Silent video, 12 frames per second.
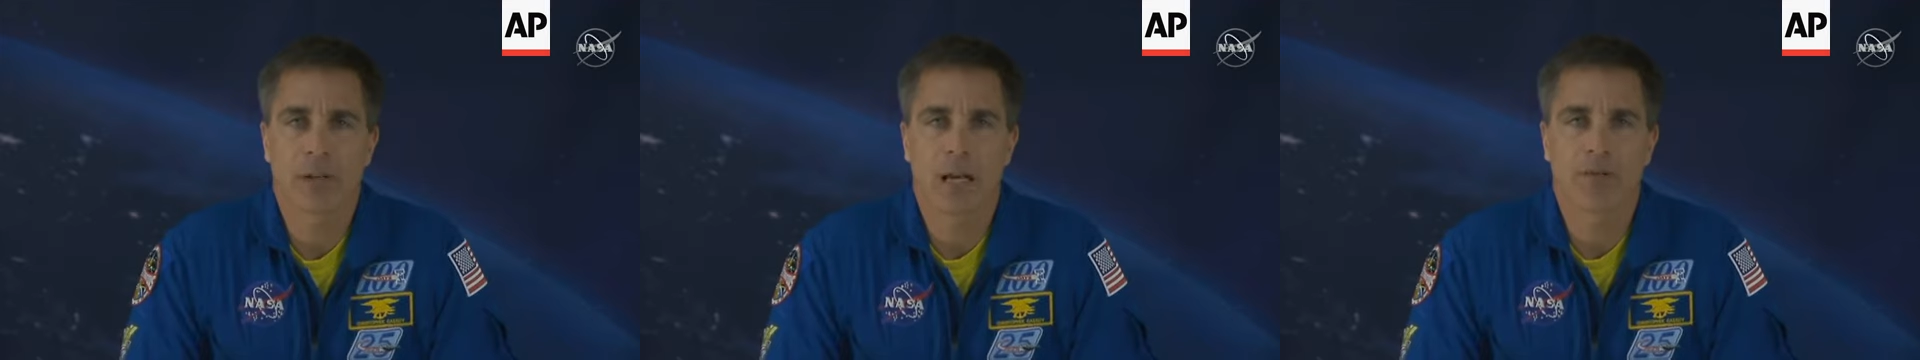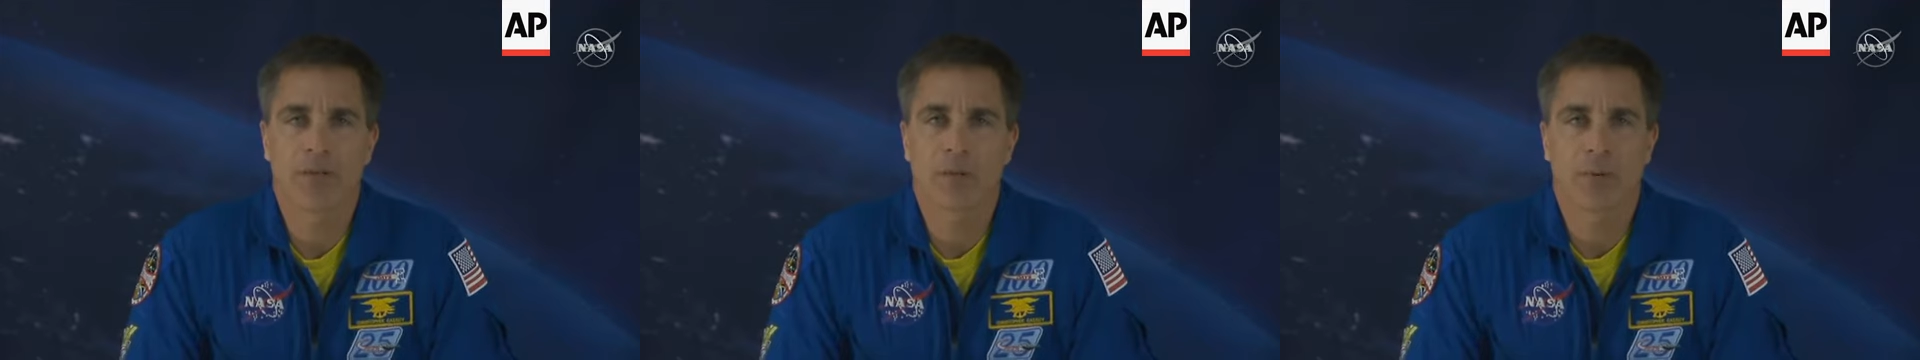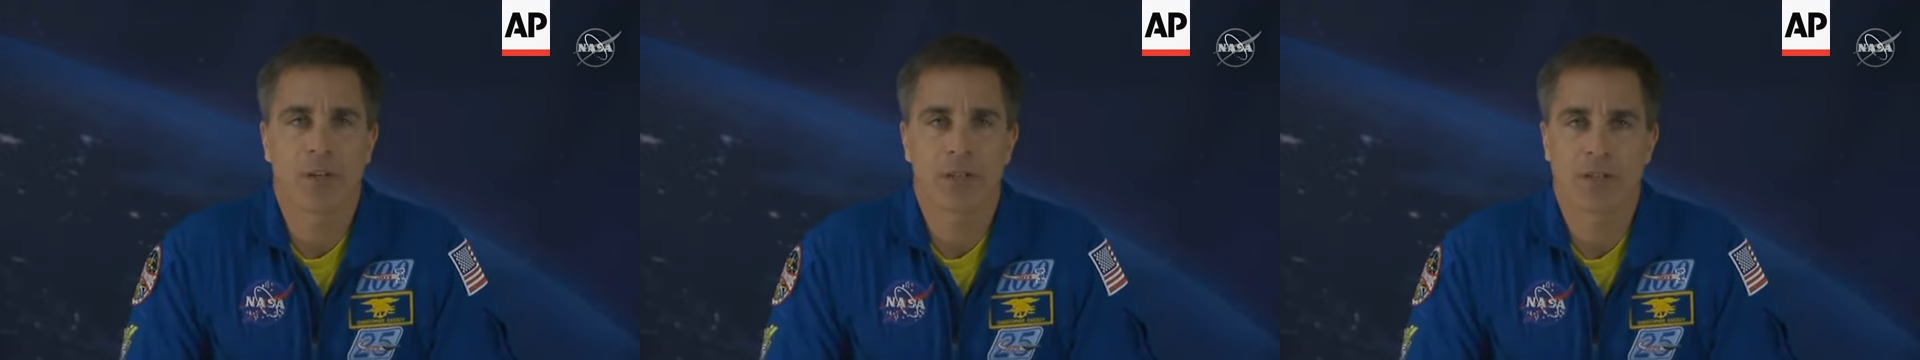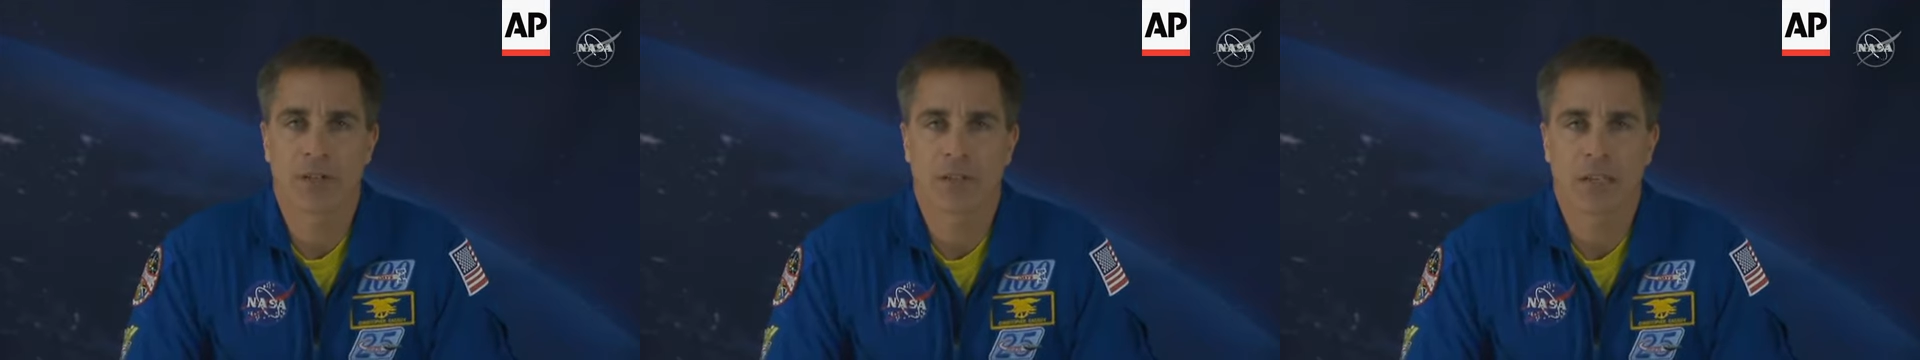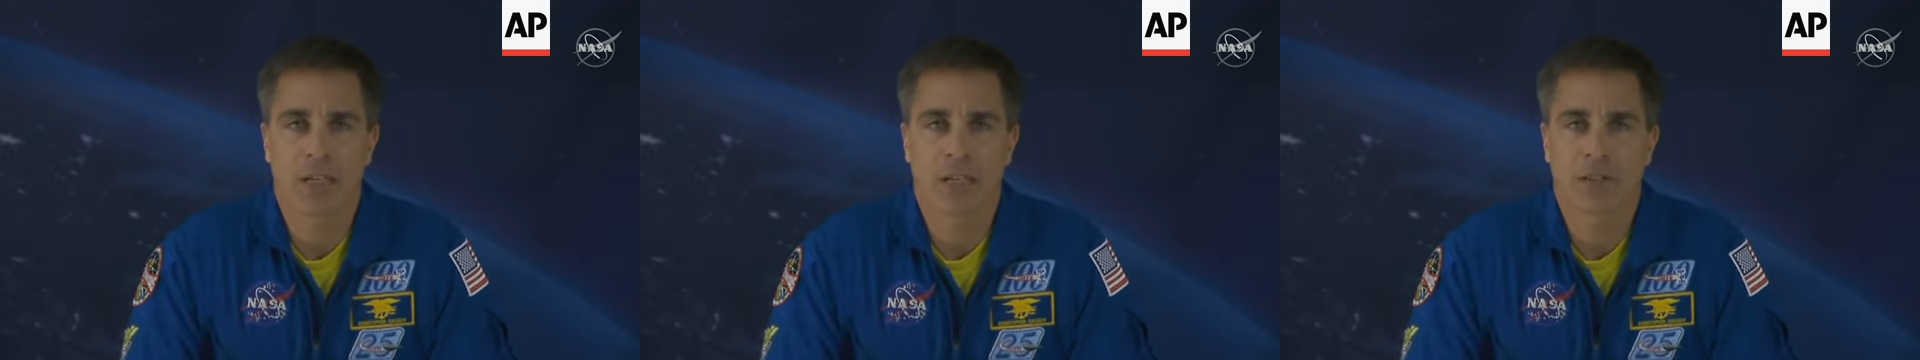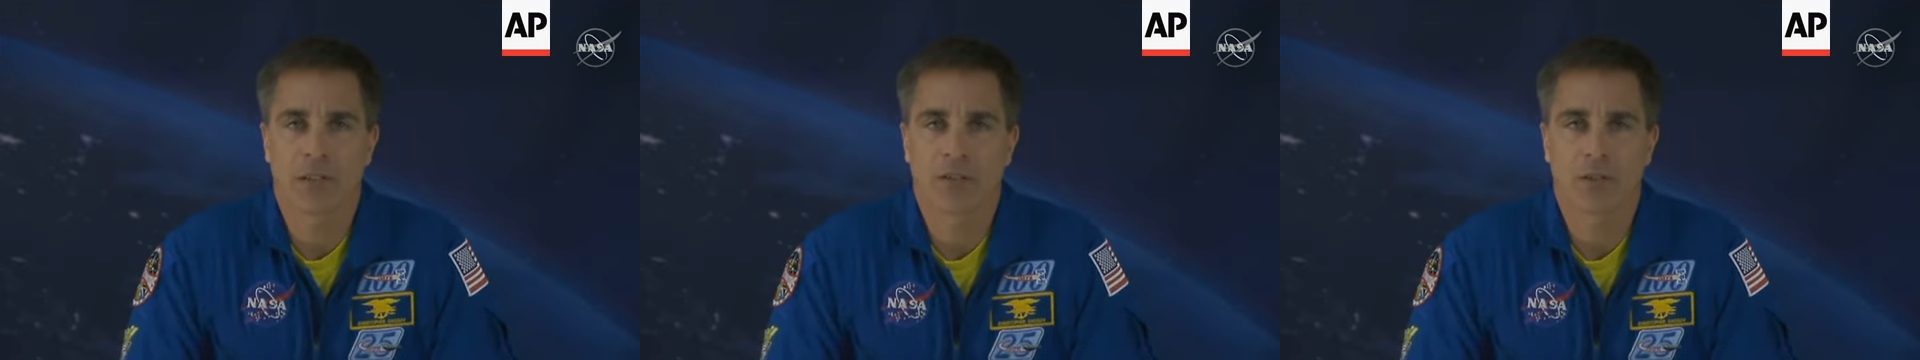Life is precious, I
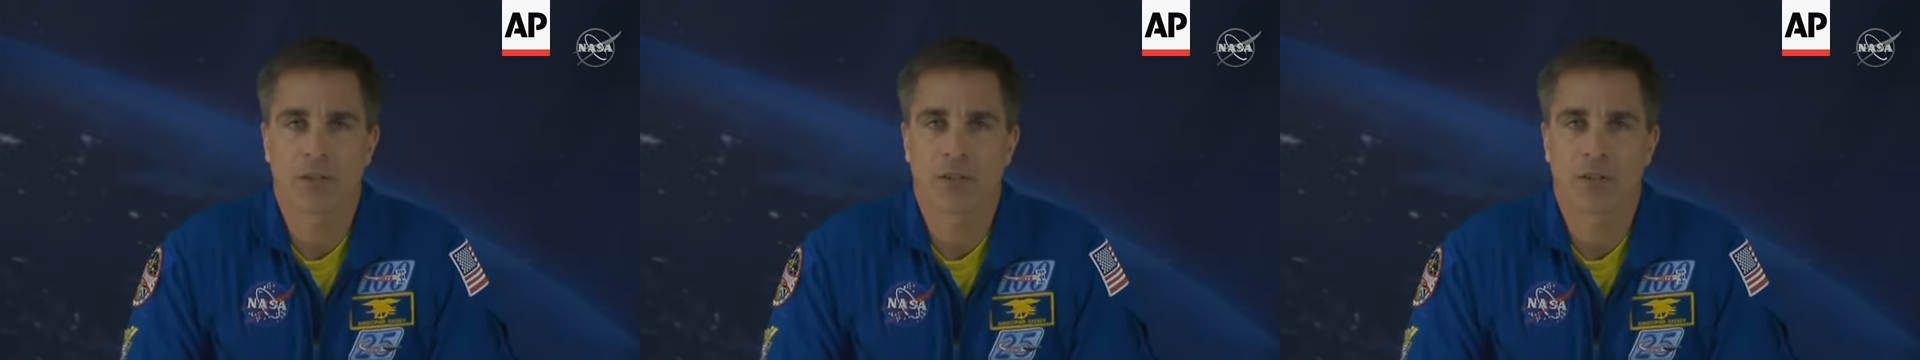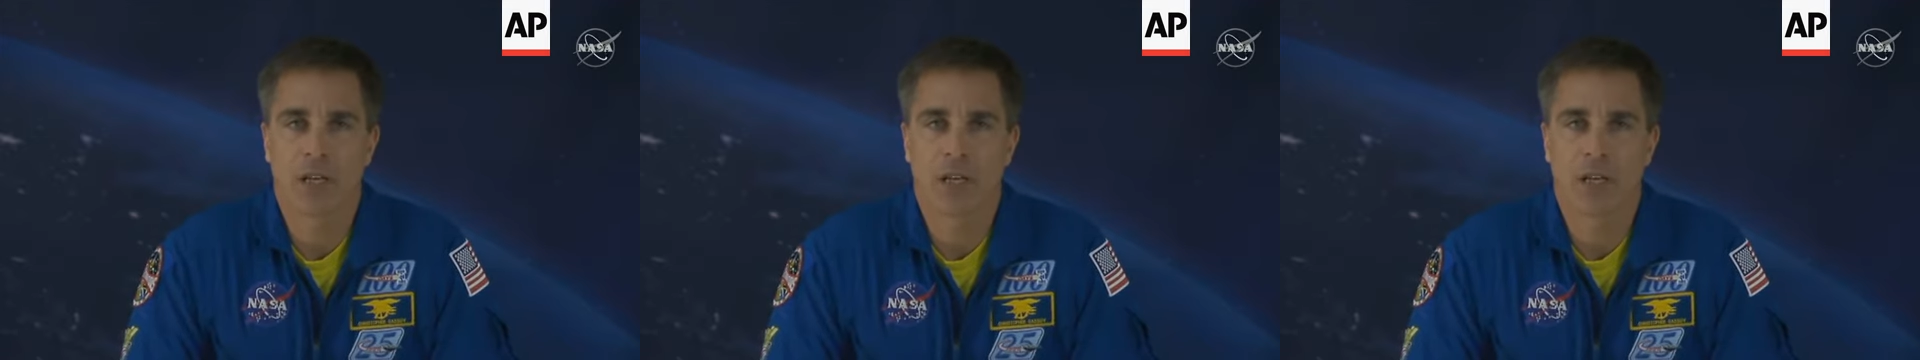guess, and just